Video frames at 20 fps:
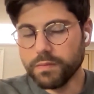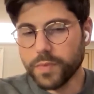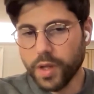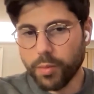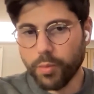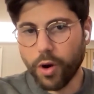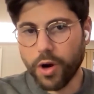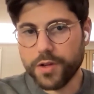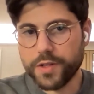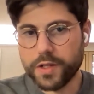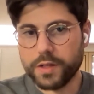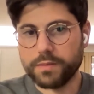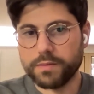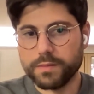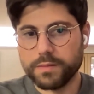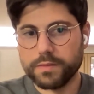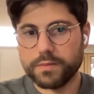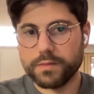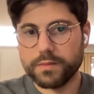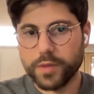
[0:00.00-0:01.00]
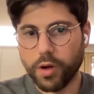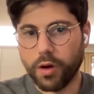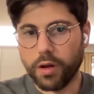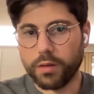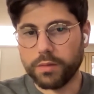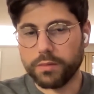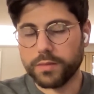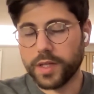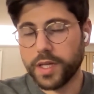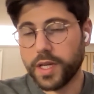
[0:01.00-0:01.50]
their margin
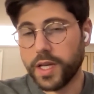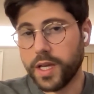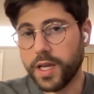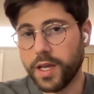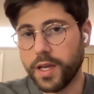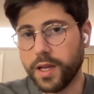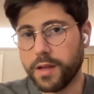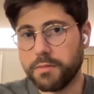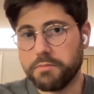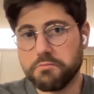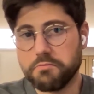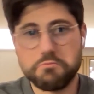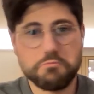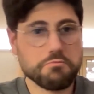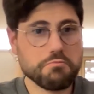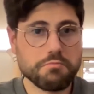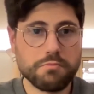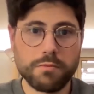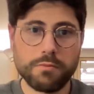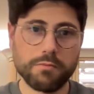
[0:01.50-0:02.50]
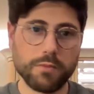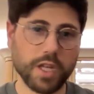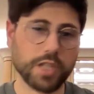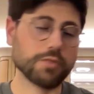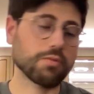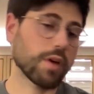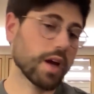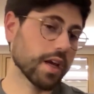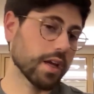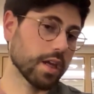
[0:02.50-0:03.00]
call. And
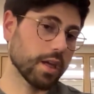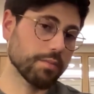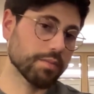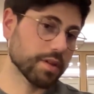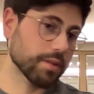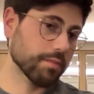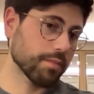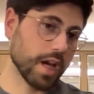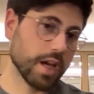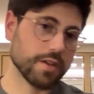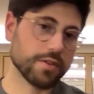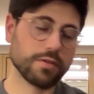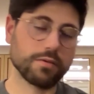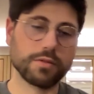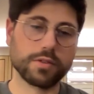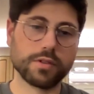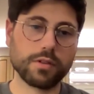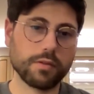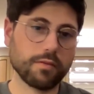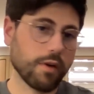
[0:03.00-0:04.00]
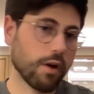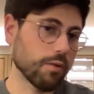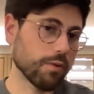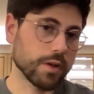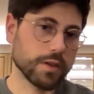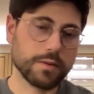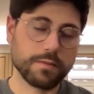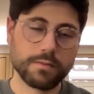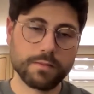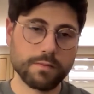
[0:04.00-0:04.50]
that's why I keep some cash on reserve
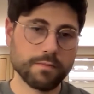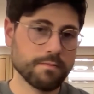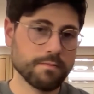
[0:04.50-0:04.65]
always.